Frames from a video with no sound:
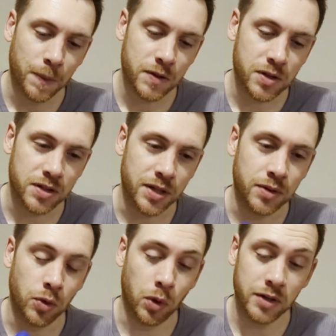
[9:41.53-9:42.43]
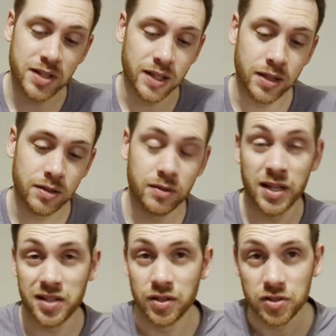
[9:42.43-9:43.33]
So I said, no worries,
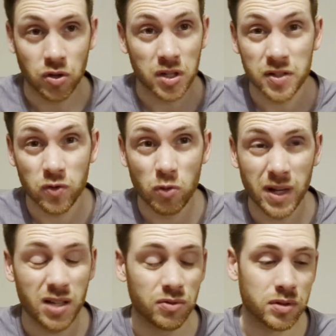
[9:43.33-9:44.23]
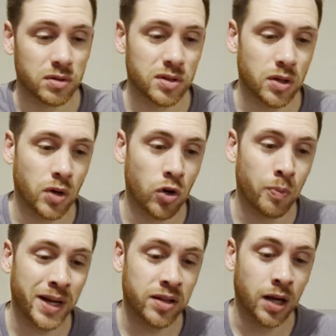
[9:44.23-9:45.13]
it's in stock and it's £4. So I'll
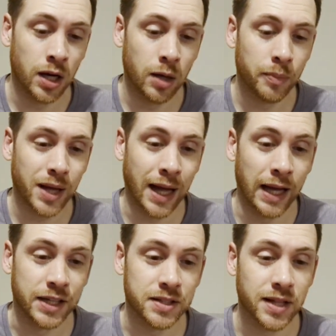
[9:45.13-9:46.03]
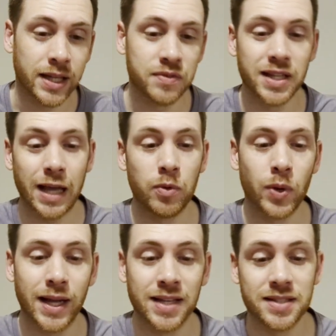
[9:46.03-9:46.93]
pick that up, and that gives the game
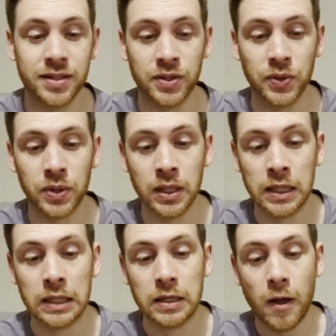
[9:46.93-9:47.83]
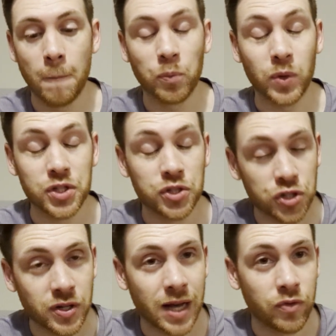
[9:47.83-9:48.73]
away as to we
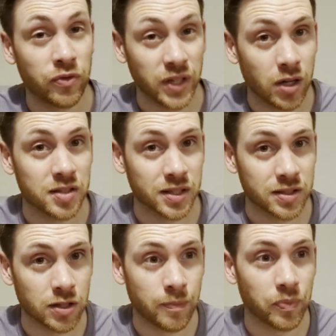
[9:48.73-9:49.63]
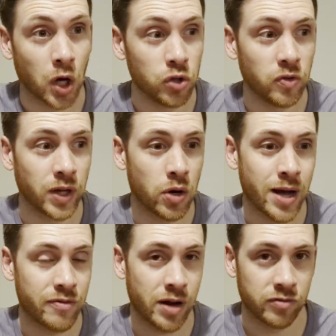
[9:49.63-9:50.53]
should have a VR system. Hopefully I'll
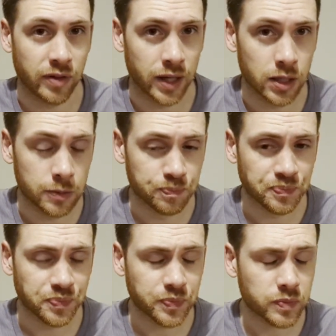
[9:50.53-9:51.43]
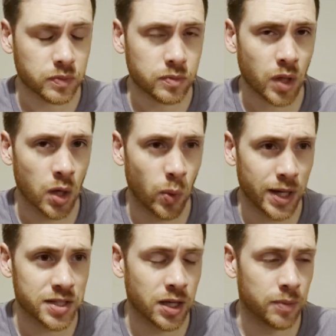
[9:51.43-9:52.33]
have everything when
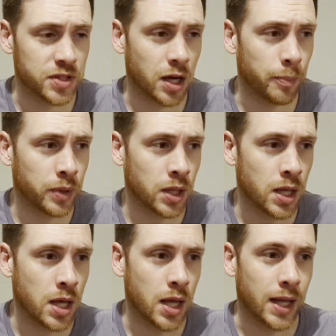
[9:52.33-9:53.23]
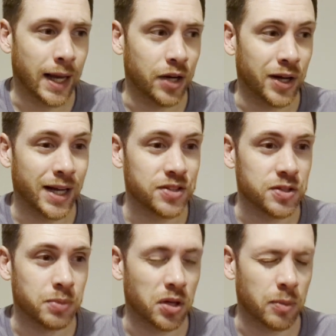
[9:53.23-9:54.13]
it turns up. And I had
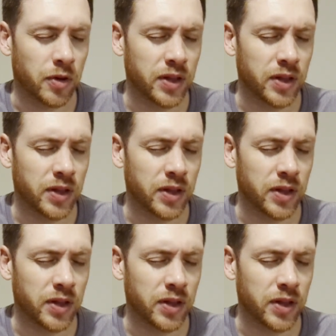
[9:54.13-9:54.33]
to bug them.